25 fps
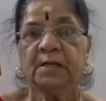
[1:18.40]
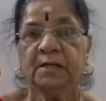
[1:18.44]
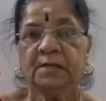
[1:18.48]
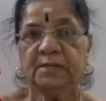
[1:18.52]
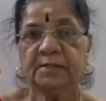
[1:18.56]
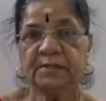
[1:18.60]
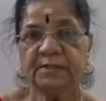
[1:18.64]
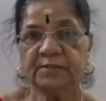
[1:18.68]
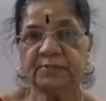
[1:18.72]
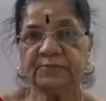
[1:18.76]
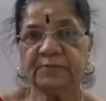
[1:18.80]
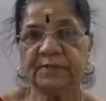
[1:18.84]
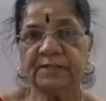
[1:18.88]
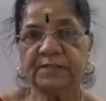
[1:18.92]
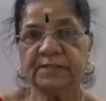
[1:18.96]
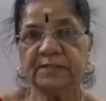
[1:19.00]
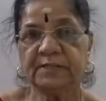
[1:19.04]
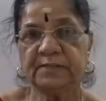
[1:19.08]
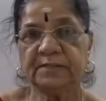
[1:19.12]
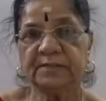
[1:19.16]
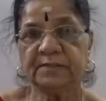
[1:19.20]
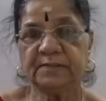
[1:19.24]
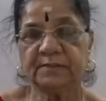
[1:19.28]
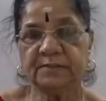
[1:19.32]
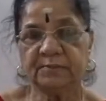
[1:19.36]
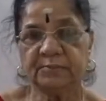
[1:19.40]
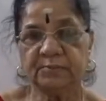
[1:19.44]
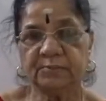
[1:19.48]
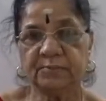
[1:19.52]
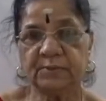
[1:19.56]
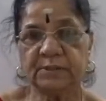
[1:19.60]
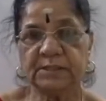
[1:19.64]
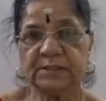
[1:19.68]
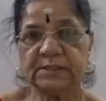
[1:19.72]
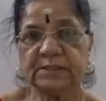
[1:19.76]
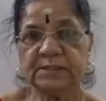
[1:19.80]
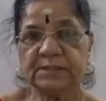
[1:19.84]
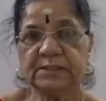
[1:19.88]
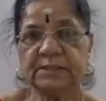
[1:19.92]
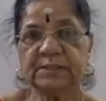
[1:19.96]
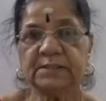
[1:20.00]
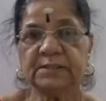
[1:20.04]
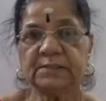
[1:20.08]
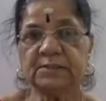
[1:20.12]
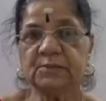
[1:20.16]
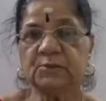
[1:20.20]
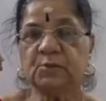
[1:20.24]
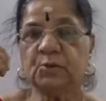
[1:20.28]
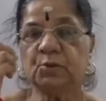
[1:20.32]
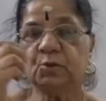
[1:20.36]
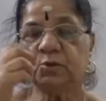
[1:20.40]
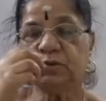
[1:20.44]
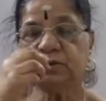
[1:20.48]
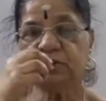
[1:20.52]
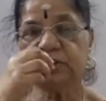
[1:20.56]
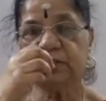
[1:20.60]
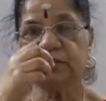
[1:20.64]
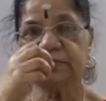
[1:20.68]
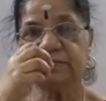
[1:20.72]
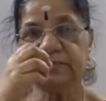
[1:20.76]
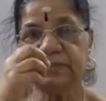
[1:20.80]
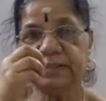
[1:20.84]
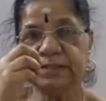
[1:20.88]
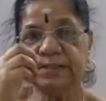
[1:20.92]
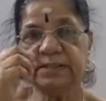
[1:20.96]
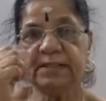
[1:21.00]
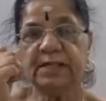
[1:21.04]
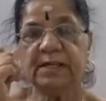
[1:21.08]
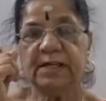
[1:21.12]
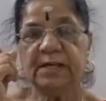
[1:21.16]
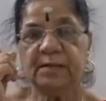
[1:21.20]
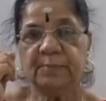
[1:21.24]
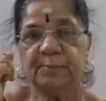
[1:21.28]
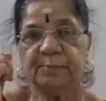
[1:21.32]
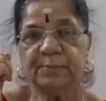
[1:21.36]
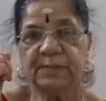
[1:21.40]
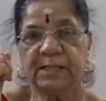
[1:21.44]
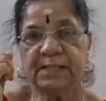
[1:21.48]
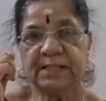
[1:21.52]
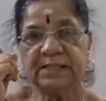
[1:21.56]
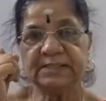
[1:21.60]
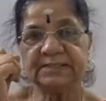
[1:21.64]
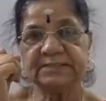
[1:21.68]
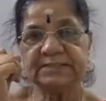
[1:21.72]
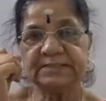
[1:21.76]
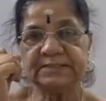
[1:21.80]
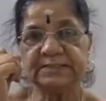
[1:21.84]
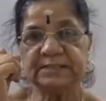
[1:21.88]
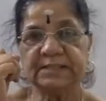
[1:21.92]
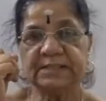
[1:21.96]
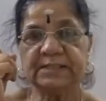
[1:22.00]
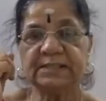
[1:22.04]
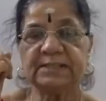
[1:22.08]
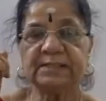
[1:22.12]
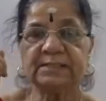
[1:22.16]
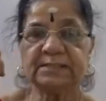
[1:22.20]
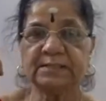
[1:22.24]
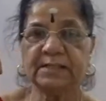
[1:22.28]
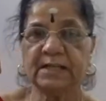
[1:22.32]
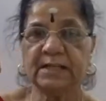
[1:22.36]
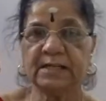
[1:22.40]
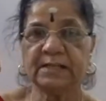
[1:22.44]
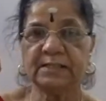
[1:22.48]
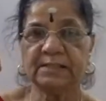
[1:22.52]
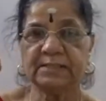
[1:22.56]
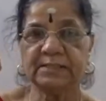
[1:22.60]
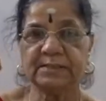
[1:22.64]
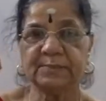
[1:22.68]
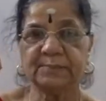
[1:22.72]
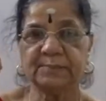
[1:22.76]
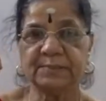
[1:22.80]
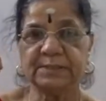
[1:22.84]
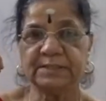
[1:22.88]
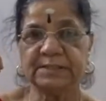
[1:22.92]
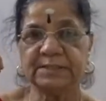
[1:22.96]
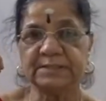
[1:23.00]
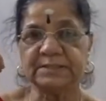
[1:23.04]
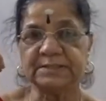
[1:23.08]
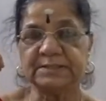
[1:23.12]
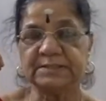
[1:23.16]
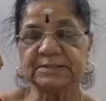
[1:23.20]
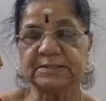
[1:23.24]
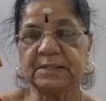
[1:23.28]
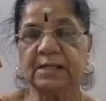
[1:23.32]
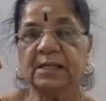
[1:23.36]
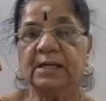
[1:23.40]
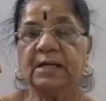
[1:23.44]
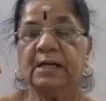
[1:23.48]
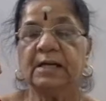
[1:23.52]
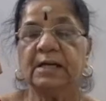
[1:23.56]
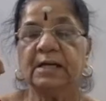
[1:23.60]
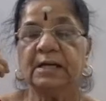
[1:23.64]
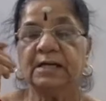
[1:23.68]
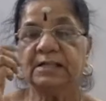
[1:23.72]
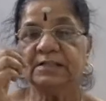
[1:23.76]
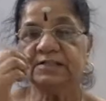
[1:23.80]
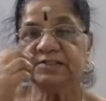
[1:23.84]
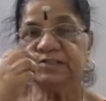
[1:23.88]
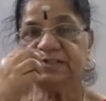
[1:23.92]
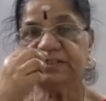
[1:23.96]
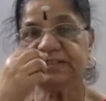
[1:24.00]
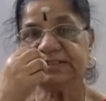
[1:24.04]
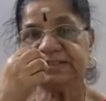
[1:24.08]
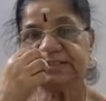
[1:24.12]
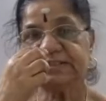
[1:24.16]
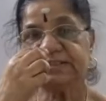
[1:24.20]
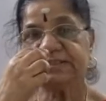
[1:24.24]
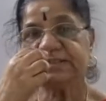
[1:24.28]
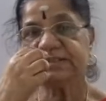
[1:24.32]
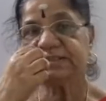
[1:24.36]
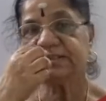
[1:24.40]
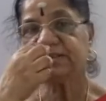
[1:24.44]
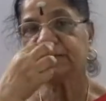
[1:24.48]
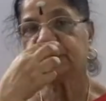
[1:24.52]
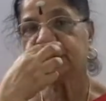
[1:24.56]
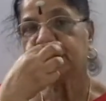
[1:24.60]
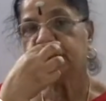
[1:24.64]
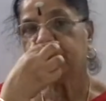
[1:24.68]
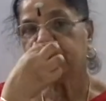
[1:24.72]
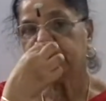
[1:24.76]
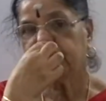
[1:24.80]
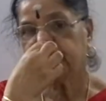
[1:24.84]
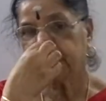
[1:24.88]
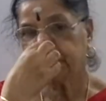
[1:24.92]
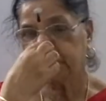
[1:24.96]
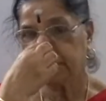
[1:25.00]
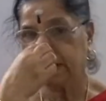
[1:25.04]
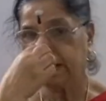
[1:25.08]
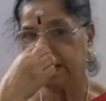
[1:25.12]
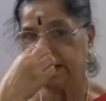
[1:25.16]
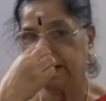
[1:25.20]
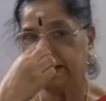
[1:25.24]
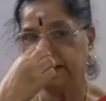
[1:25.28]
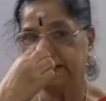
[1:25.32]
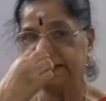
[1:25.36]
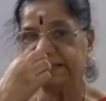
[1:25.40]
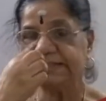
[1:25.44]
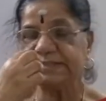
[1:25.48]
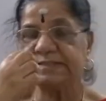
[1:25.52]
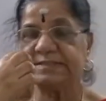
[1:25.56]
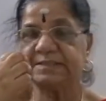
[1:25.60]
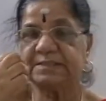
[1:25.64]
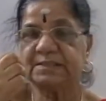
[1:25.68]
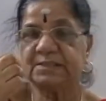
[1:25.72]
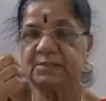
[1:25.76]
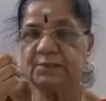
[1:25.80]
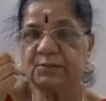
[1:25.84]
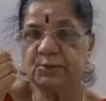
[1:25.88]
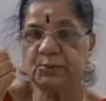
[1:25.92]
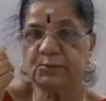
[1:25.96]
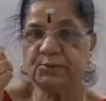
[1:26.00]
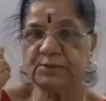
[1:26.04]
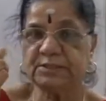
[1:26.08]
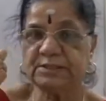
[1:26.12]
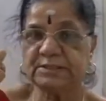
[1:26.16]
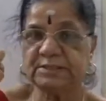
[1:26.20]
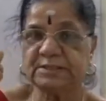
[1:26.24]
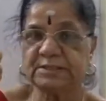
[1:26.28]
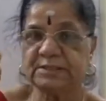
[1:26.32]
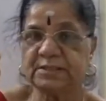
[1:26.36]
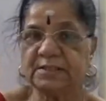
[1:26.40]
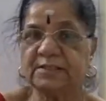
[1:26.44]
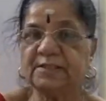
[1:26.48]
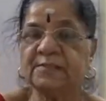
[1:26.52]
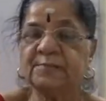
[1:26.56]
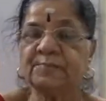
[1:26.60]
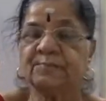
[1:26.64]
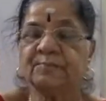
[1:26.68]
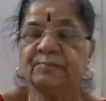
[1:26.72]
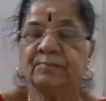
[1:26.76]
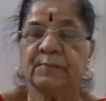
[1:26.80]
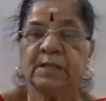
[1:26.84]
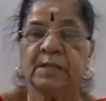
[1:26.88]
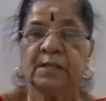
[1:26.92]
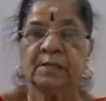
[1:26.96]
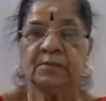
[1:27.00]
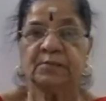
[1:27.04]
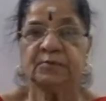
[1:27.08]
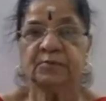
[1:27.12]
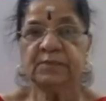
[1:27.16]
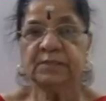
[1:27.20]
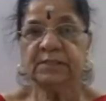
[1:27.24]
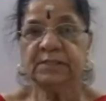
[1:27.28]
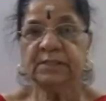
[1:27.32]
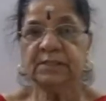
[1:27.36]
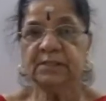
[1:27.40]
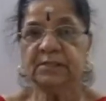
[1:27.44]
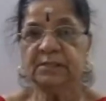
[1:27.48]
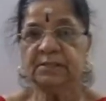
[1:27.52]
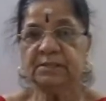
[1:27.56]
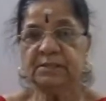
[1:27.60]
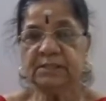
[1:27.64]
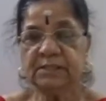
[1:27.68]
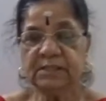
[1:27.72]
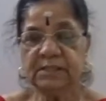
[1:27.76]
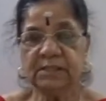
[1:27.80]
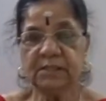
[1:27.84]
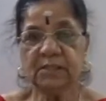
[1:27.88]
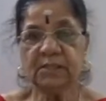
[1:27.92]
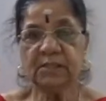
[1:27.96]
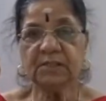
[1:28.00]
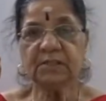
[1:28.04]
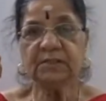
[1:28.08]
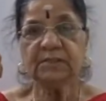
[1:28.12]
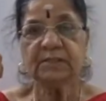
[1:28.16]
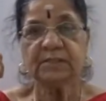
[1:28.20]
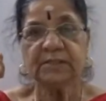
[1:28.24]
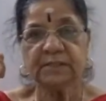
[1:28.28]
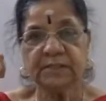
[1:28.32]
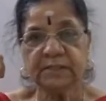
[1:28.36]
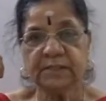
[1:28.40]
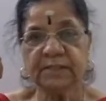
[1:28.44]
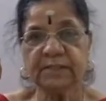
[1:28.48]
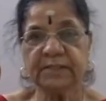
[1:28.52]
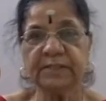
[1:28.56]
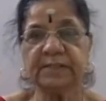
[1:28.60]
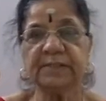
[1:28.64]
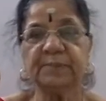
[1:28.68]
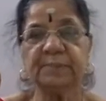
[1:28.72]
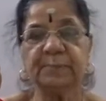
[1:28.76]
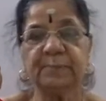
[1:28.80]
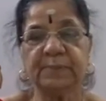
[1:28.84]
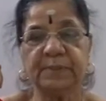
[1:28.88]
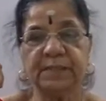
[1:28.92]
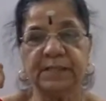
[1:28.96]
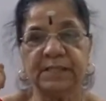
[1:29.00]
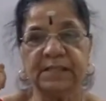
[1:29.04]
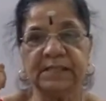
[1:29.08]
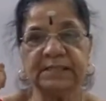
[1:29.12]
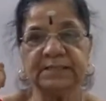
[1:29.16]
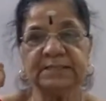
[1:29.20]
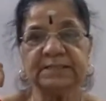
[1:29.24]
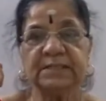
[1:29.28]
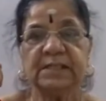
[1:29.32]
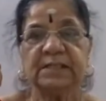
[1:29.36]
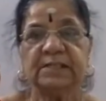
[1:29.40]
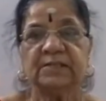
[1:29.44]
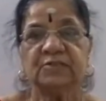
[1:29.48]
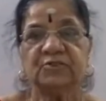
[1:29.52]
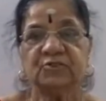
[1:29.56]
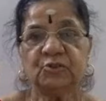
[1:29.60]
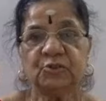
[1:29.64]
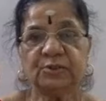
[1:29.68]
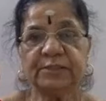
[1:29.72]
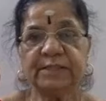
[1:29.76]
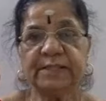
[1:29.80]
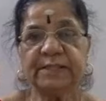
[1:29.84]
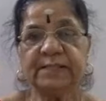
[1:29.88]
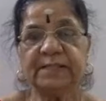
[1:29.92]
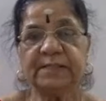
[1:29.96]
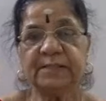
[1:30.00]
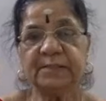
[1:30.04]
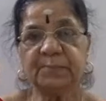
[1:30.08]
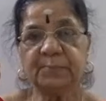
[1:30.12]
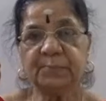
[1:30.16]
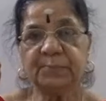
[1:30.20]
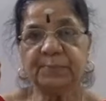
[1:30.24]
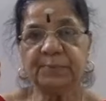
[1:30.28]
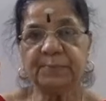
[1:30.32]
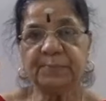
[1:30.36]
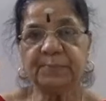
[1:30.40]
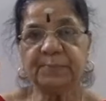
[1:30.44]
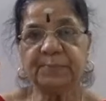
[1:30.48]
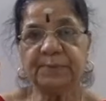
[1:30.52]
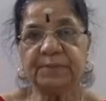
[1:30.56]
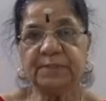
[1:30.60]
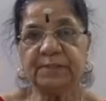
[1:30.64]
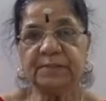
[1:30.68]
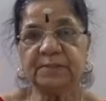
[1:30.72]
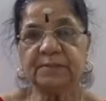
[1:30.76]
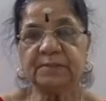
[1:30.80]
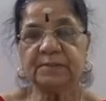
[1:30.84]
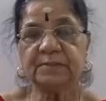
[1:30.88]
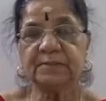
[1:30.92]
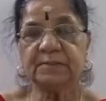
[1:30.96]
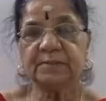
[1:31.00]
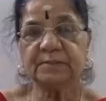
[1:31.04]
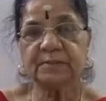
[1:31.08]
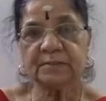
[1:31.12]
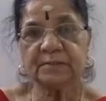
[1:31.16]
required for the growth of the plants and animals. And this plants nutrition, they are green plant, so they can prepare